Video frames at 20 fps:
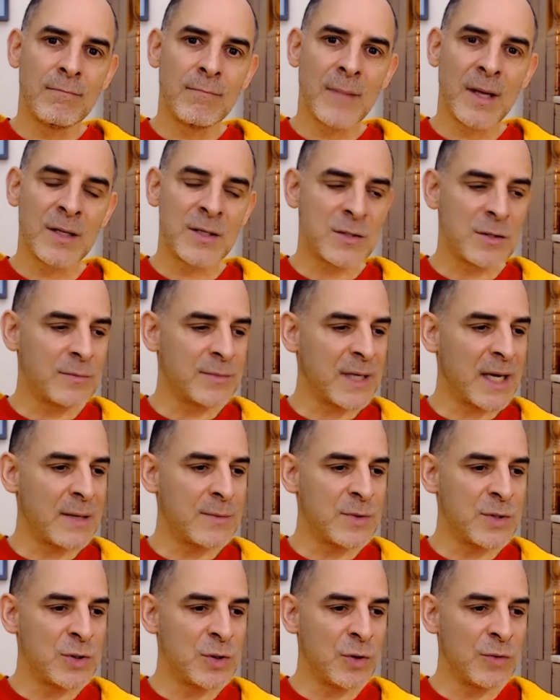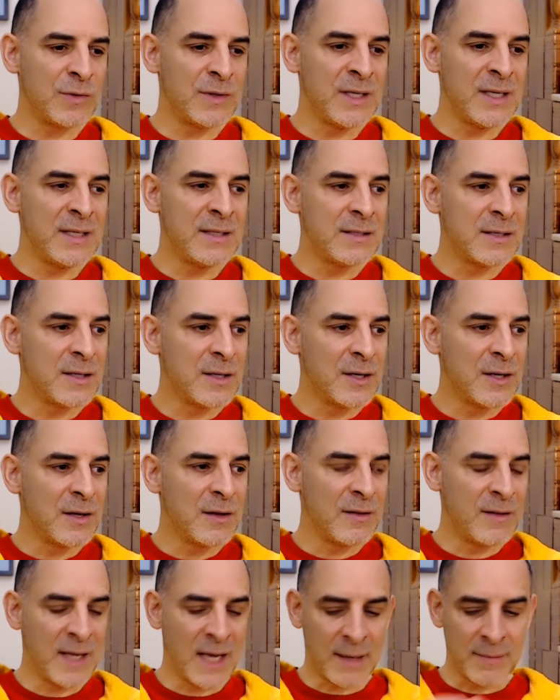And sometimes you don't need
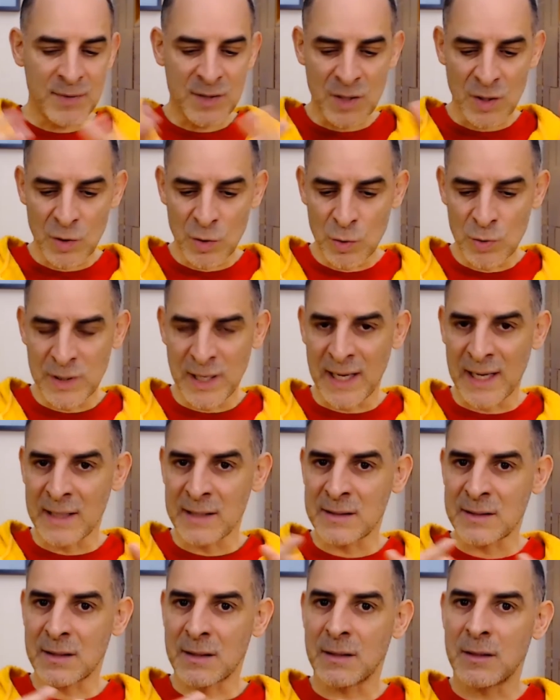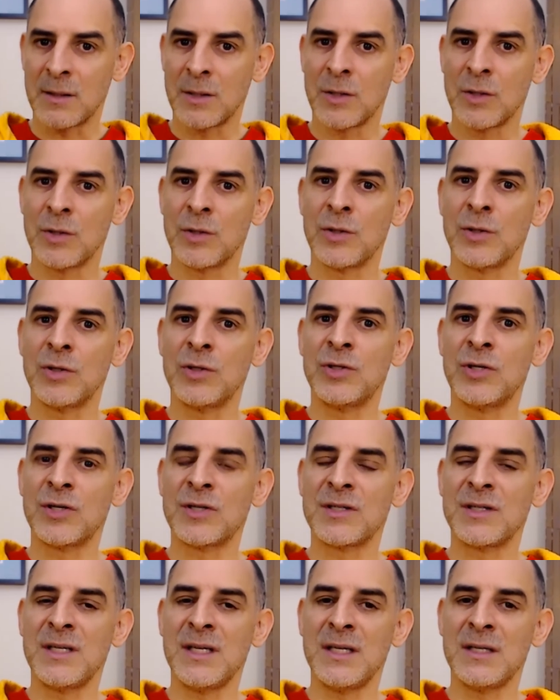the absolute answer. You
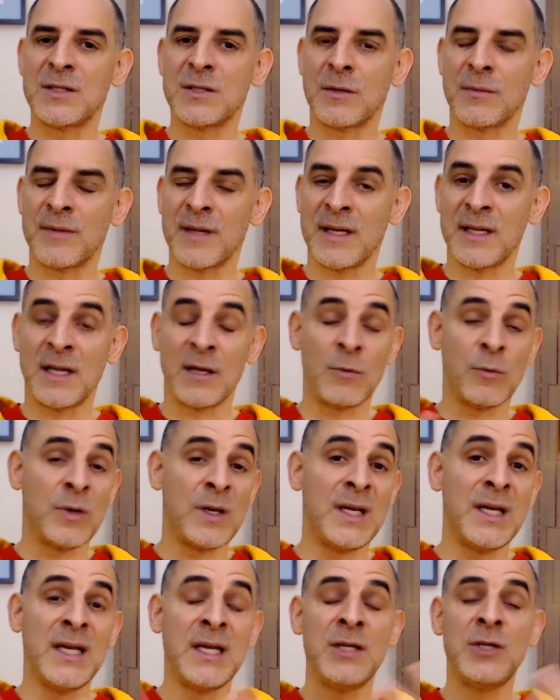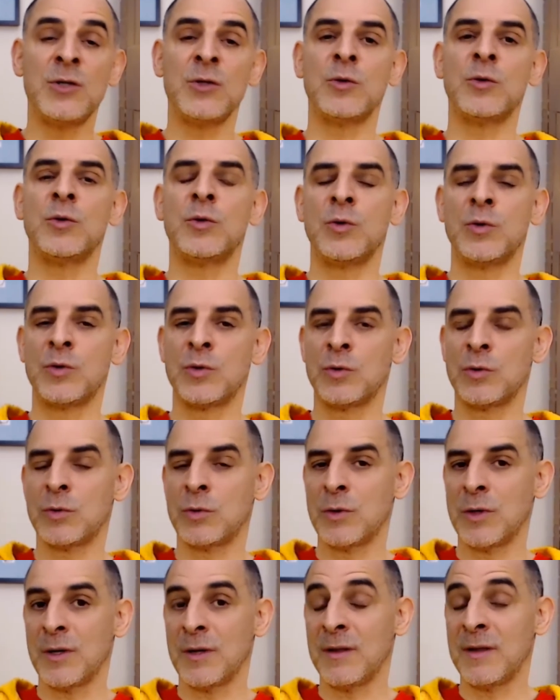just need something that will lead you
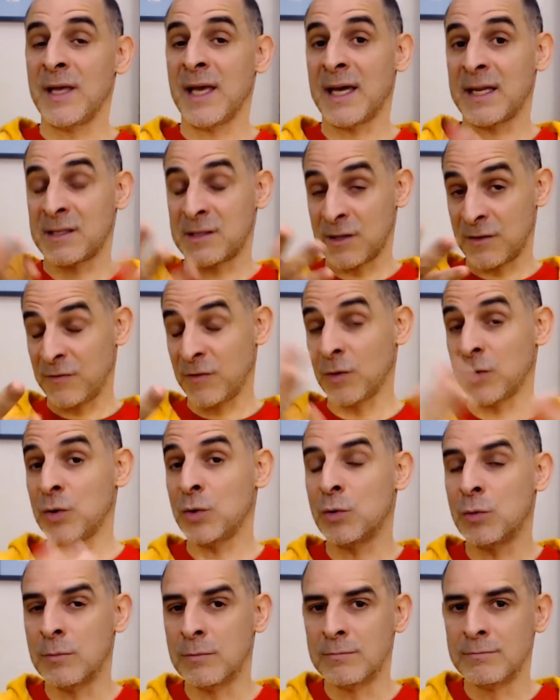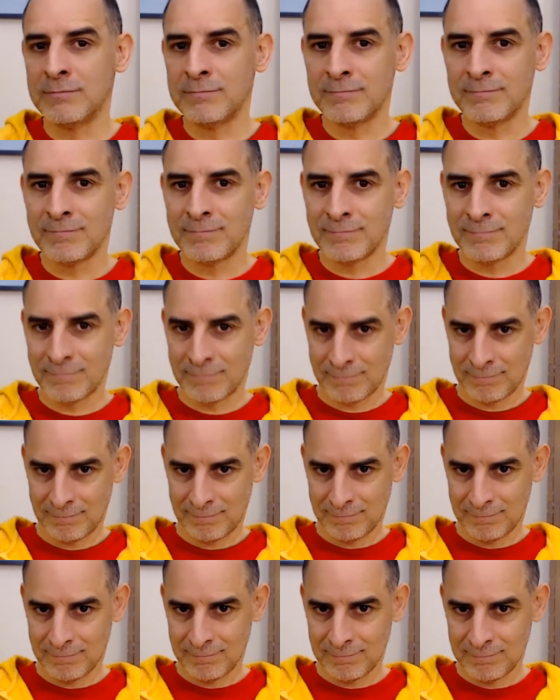to the answer for you.
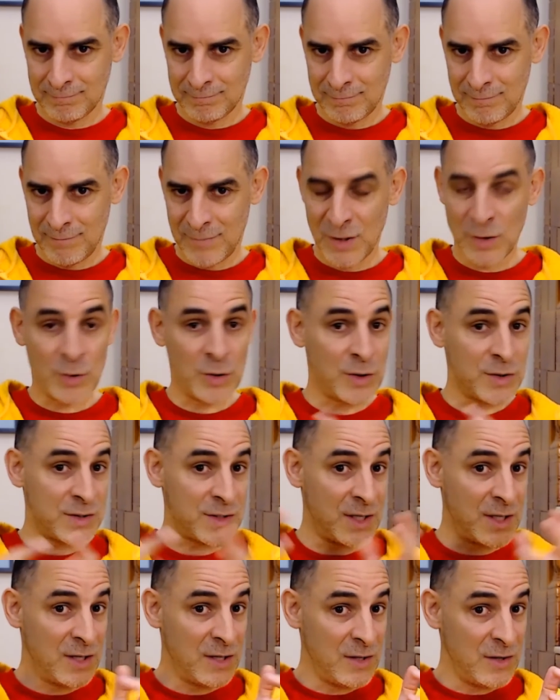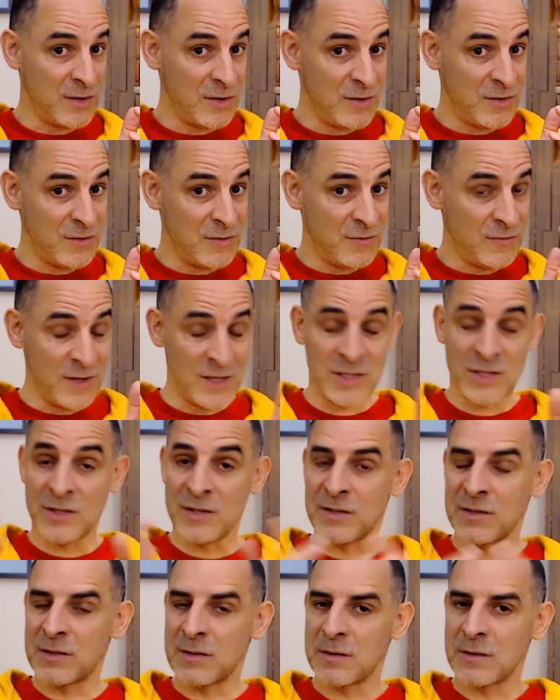Because
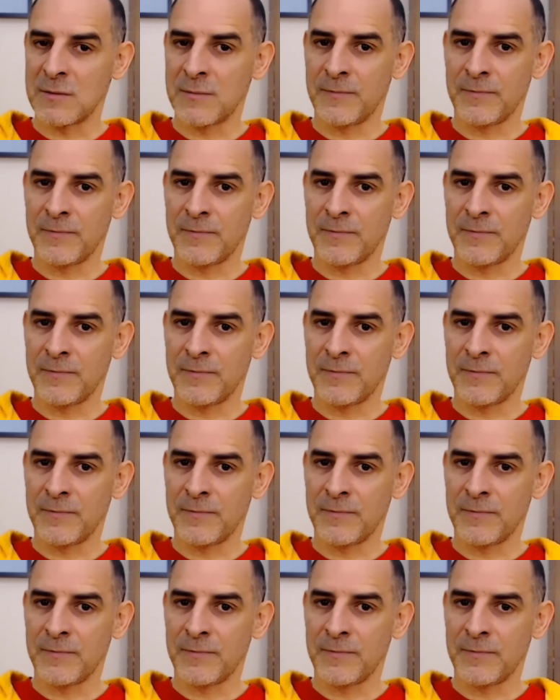visions